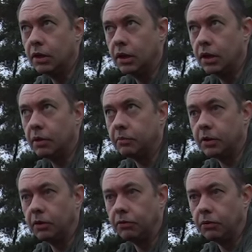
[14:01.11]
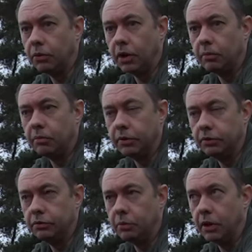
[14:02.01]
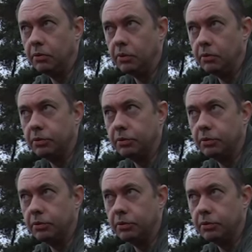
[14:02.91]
Um, cover it all up. I use a wet wipe